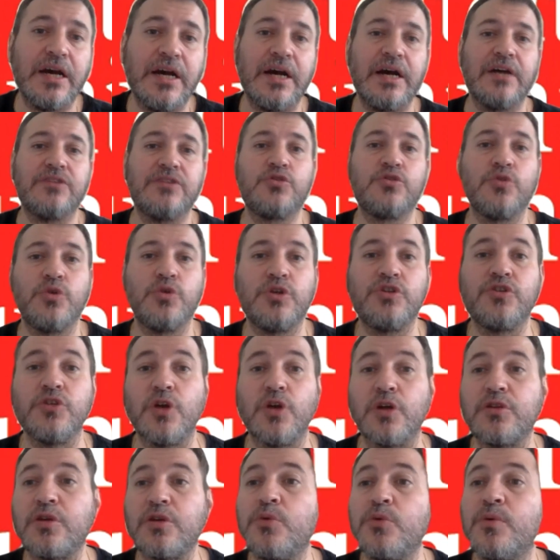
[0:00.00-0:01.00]
So it's
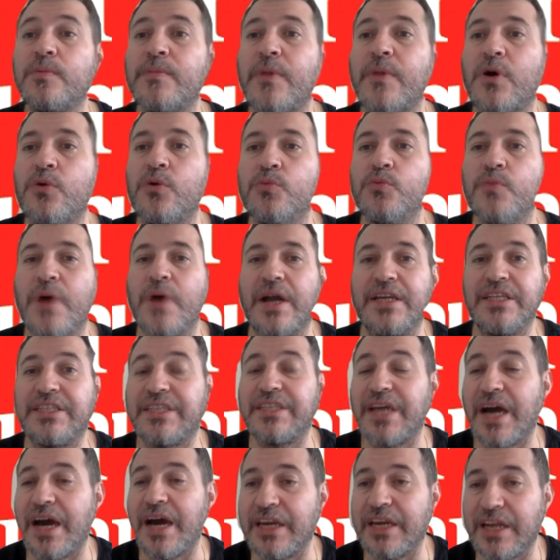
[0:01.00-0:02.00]
not a
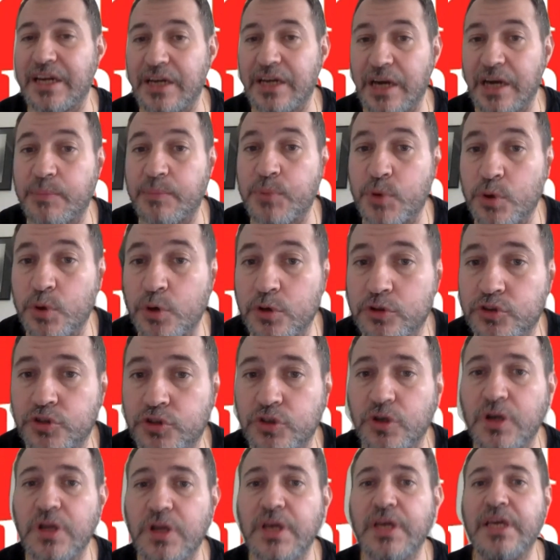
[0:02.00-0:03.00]
humanitarian approach,
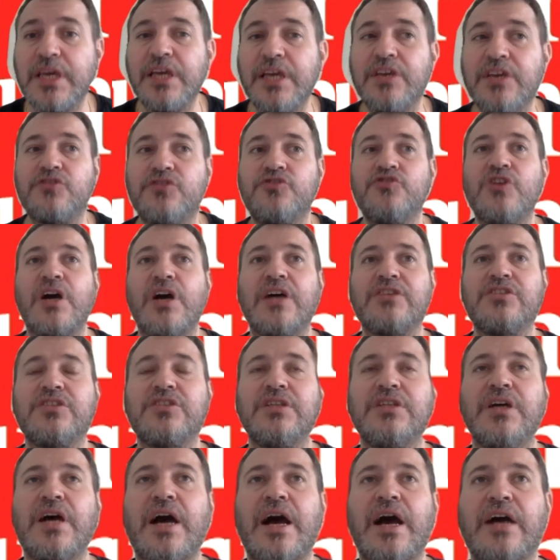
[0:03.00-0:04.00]
it's
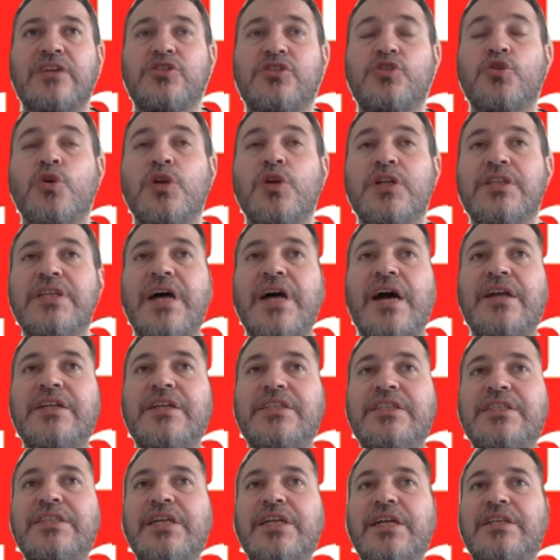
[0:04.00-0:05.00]
just a
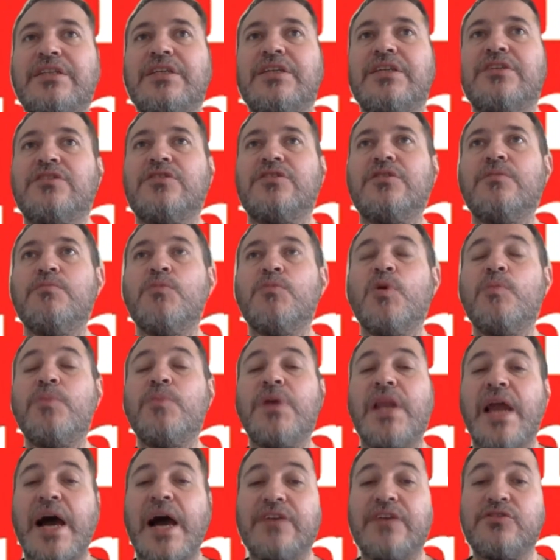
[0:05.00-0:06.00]
solidarity that is
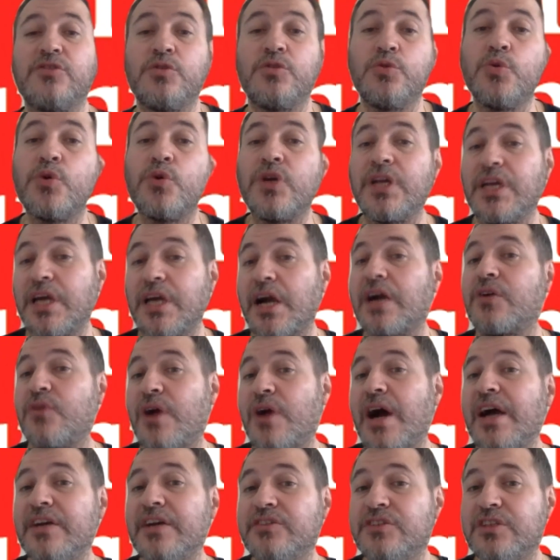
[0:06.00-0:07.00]
mobilized during a
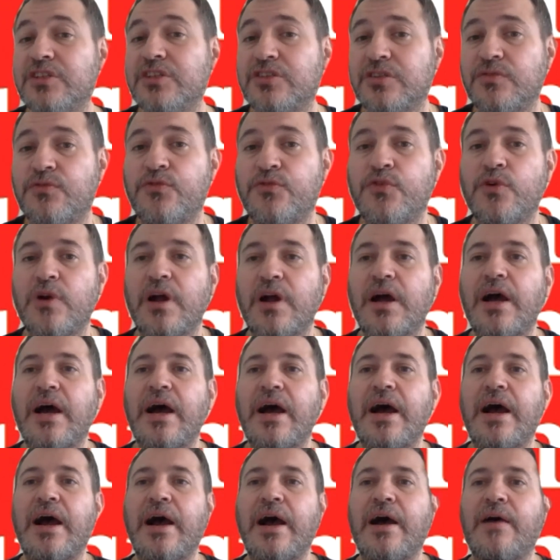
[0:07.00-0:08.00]
crisis
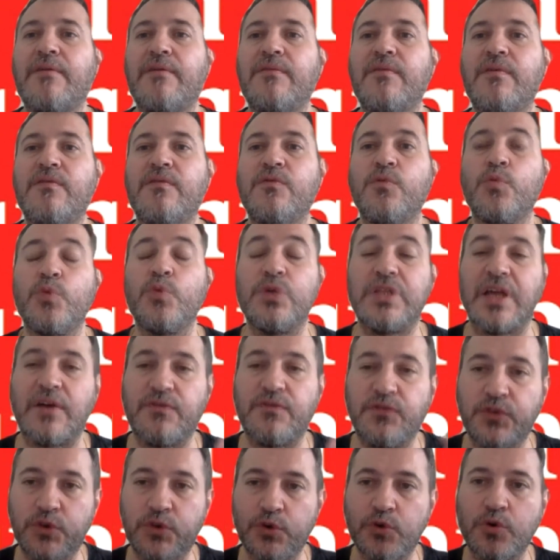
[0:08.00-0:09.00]
with a
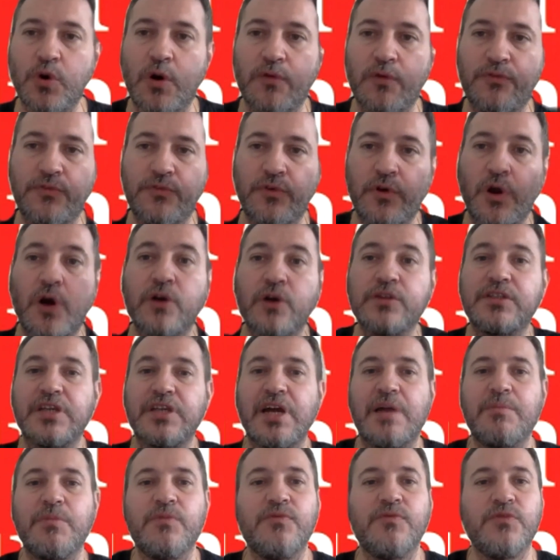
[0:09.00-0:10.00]
view of
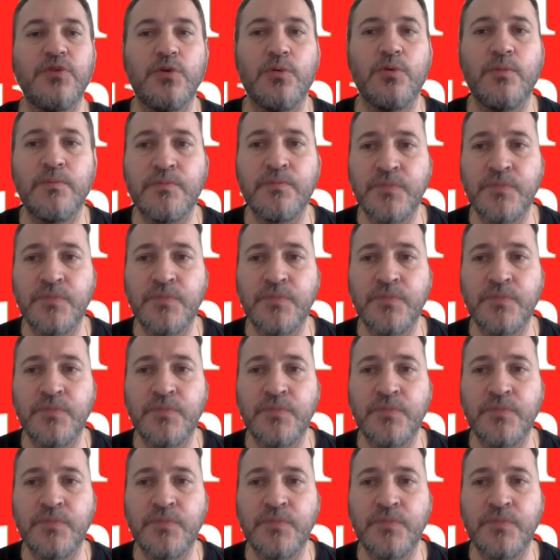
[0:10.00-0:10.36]
long-term view.